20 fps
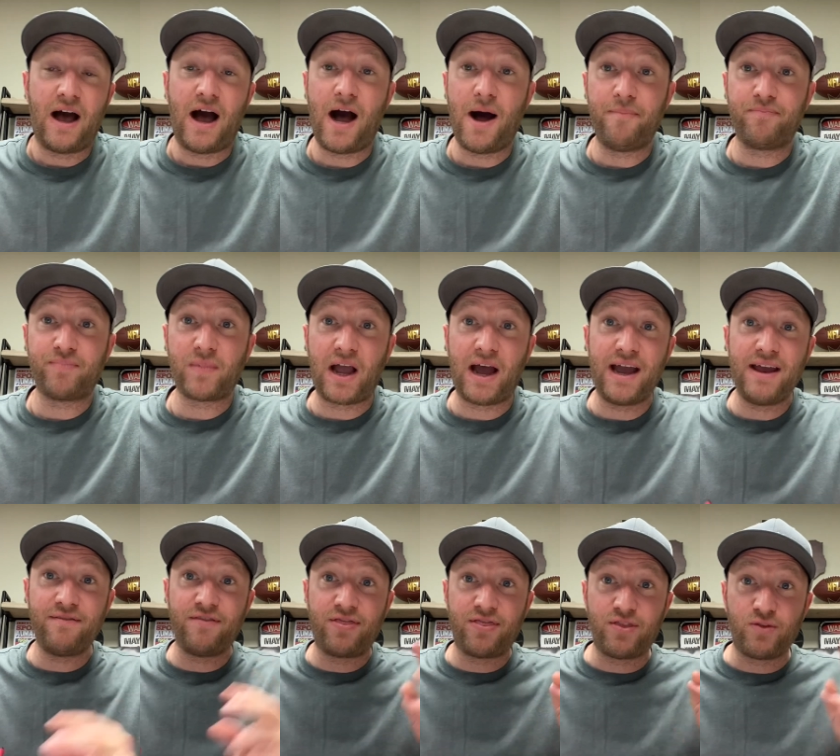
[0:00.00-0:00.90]
Um, I
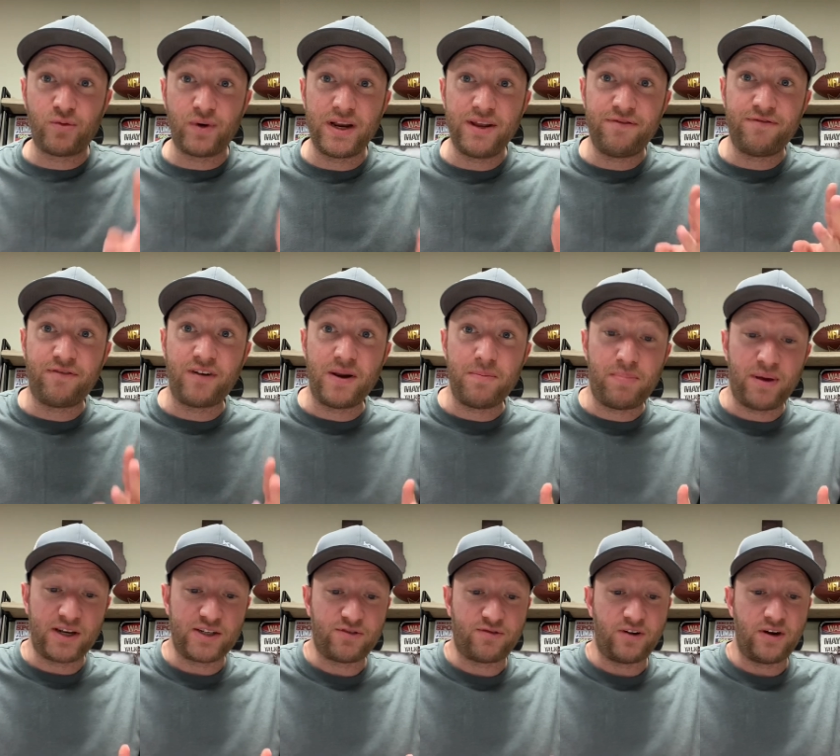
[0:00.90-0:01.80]
have three free
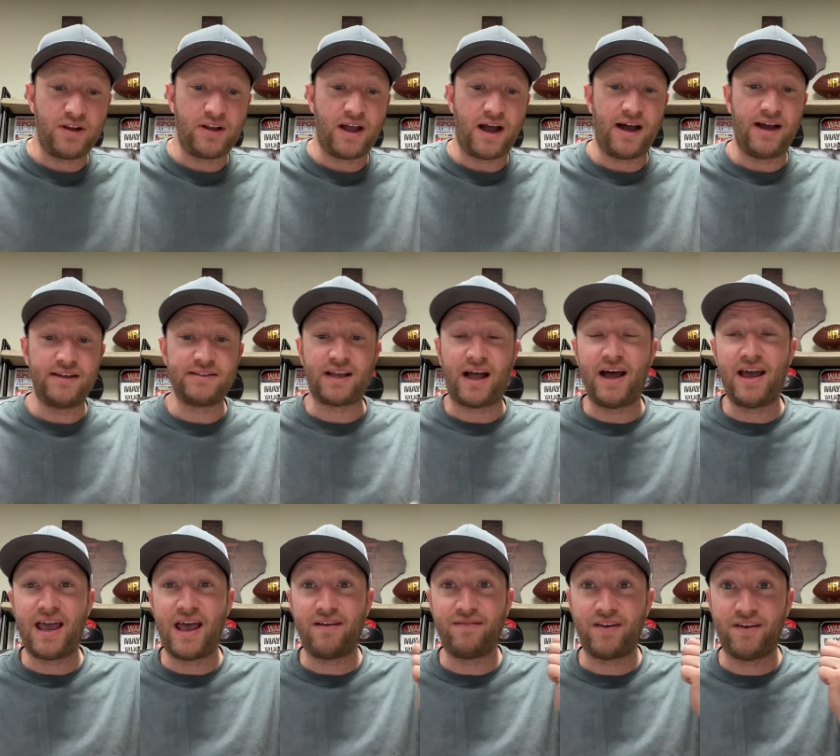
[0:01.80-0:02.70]
picks for you guys. I
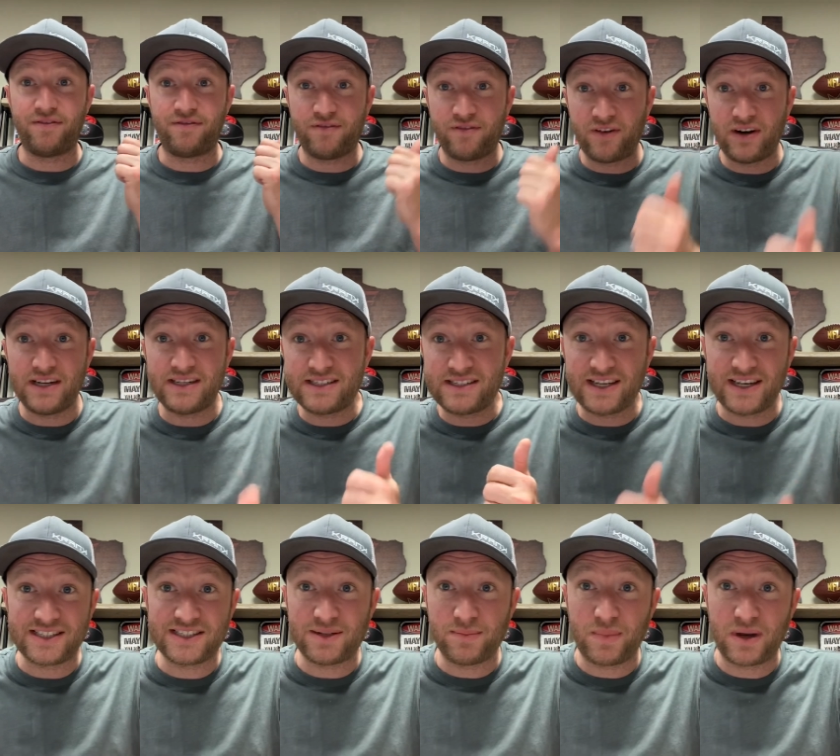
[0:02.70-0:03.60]
have a free
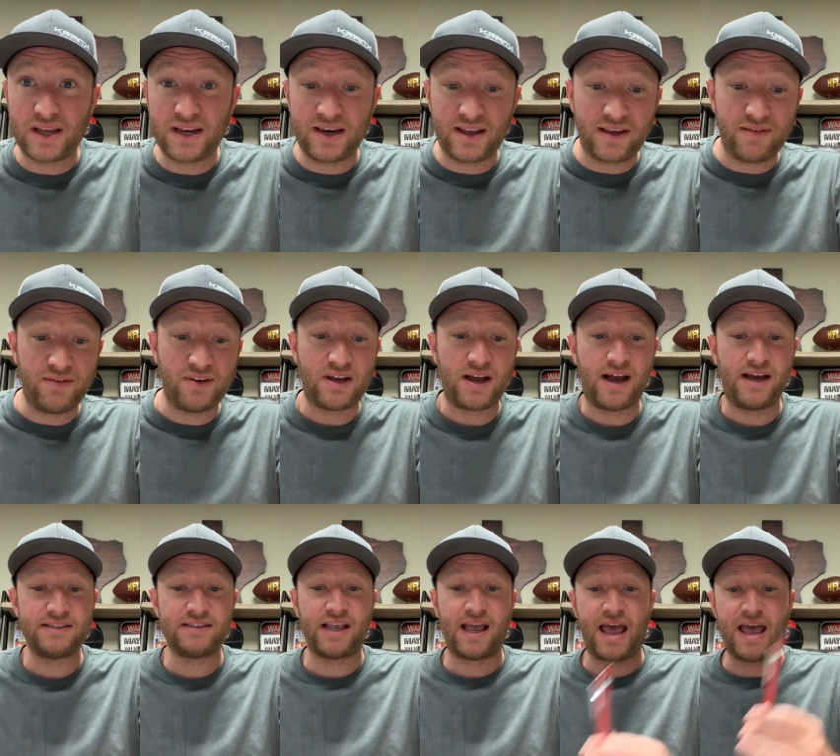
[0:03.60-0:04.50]
system I'm going to give you
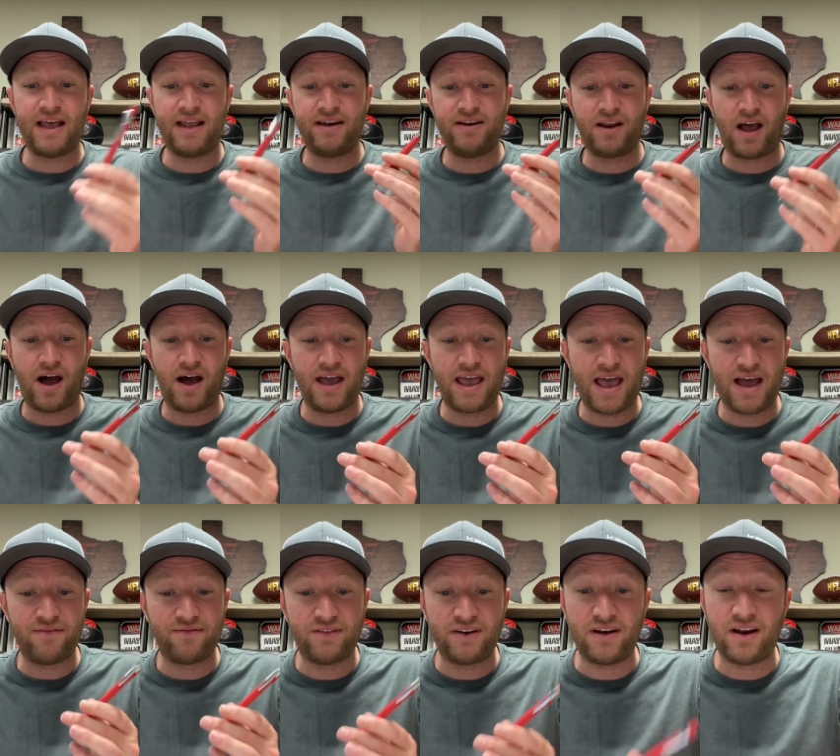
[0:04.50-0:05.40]
guys, and I
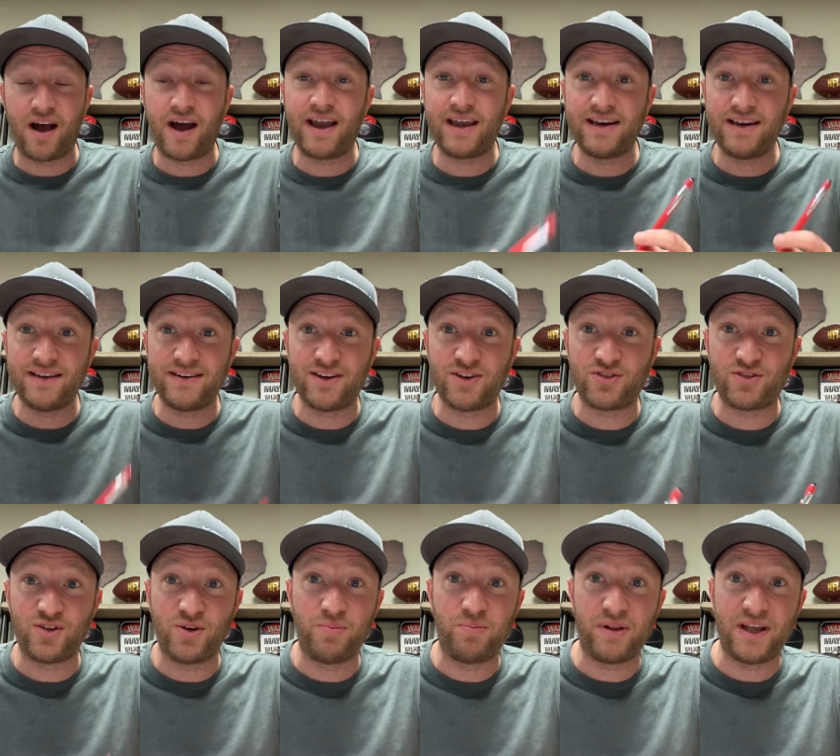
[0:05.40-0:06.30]
have nine
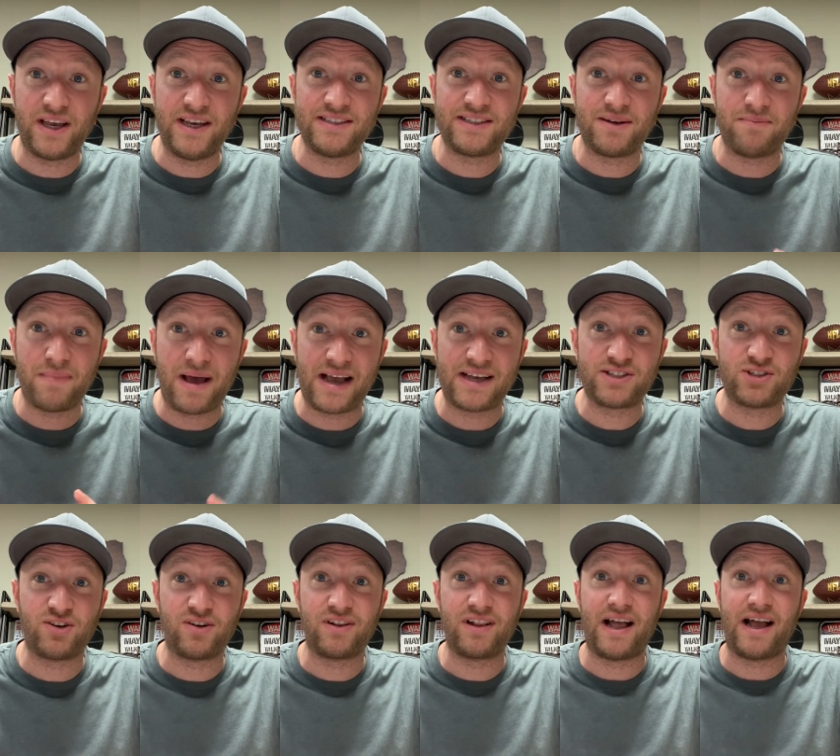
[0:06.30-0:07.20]
additional plays in
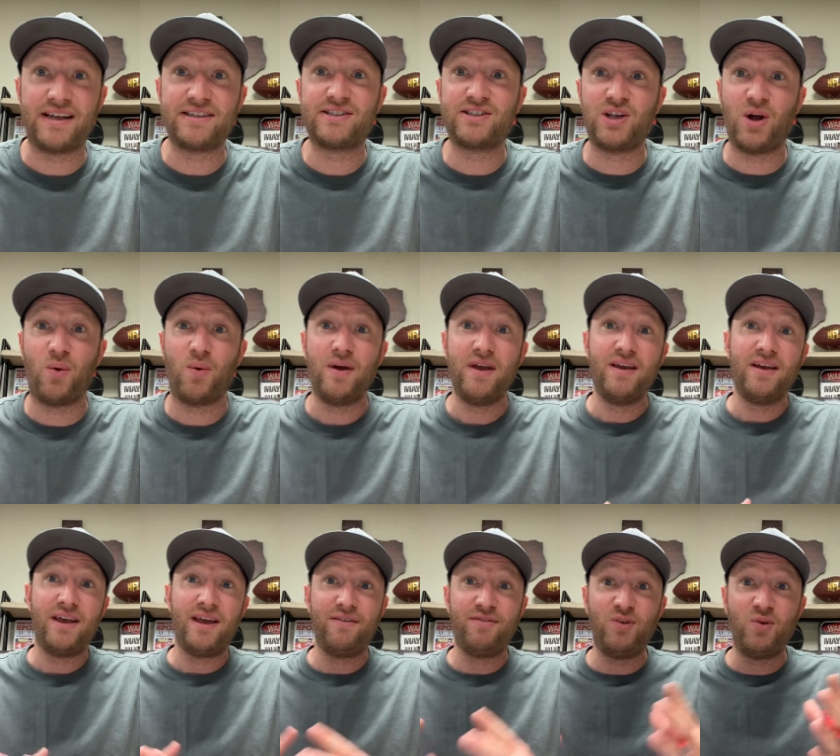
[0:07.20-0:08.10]
Masterclass. So
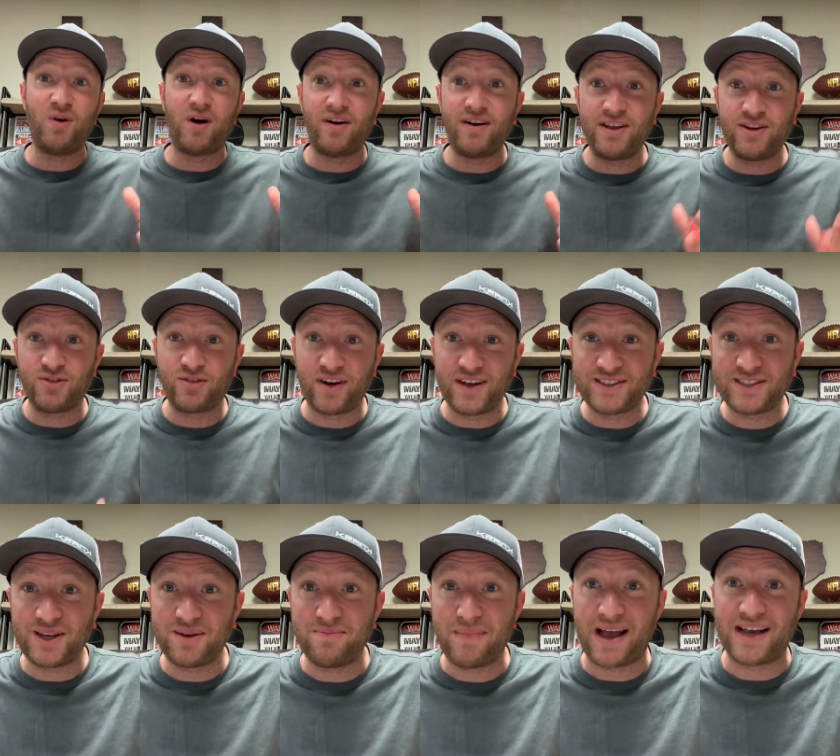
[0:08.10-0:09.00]
if you are
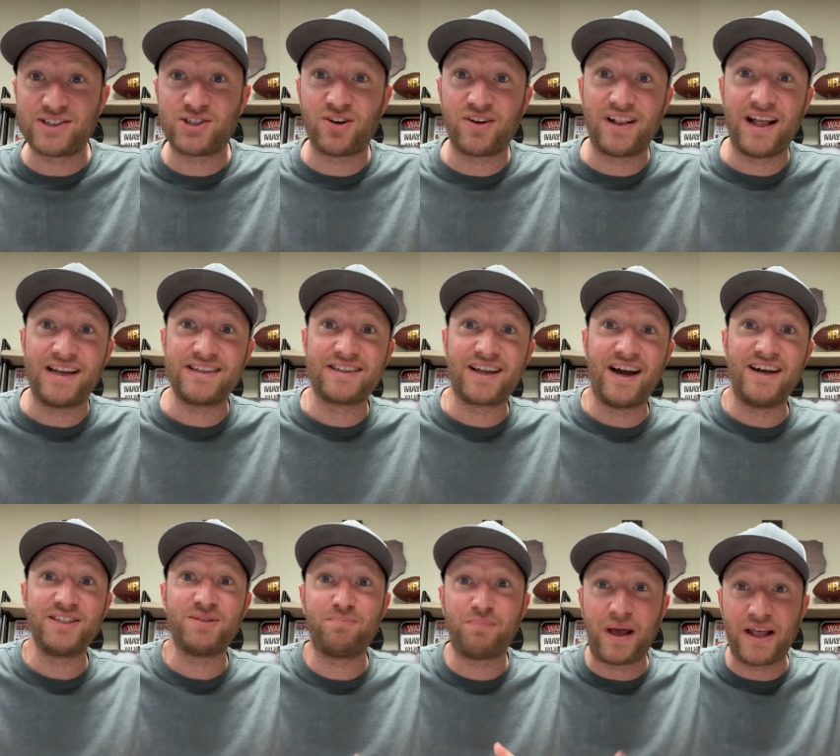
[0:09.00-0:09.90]
interested in Masterclass,
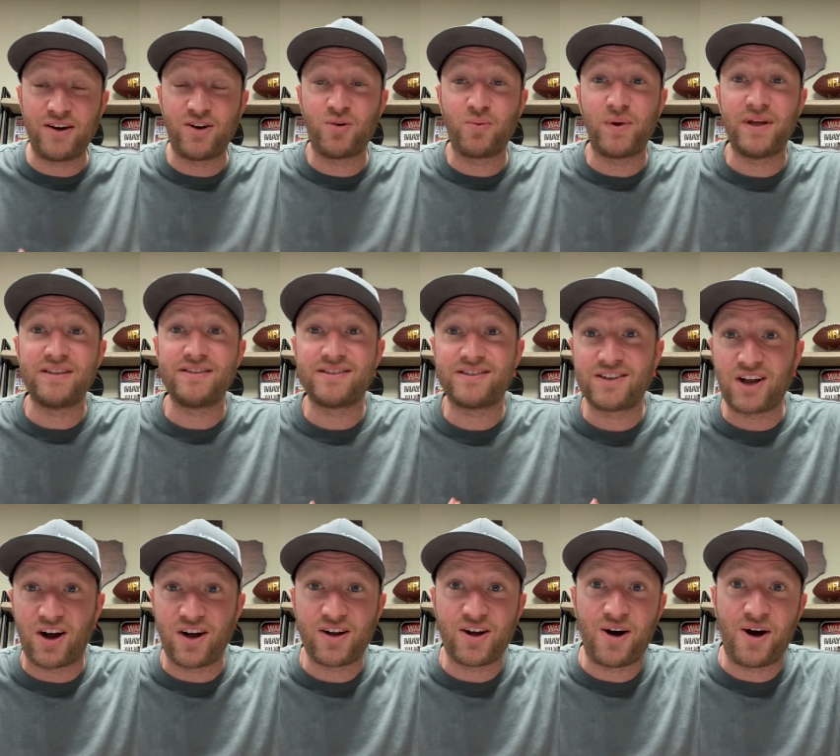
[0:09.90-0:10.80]
guys,
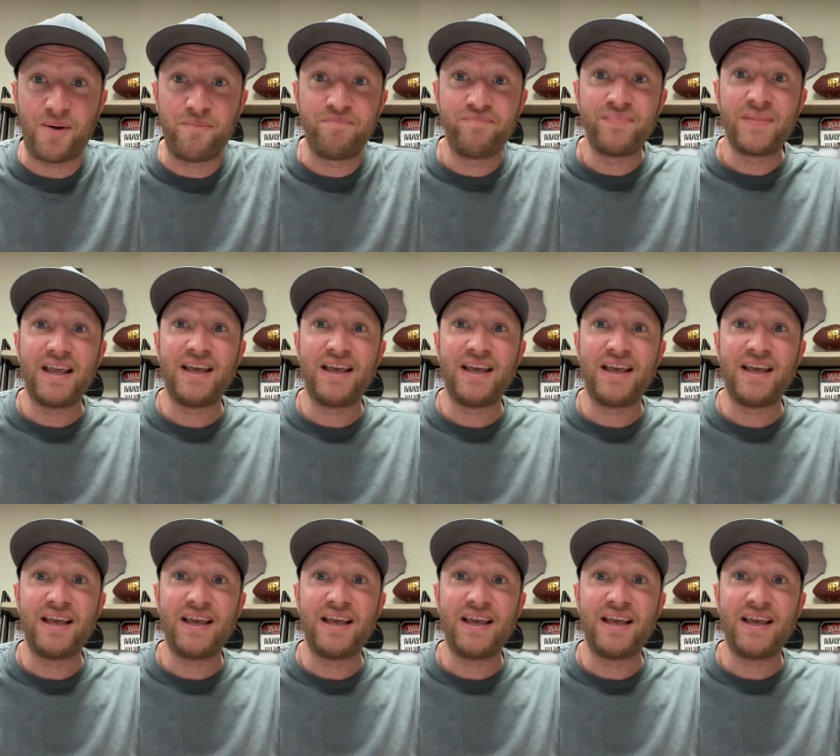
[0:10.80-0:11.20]
benderwins.com.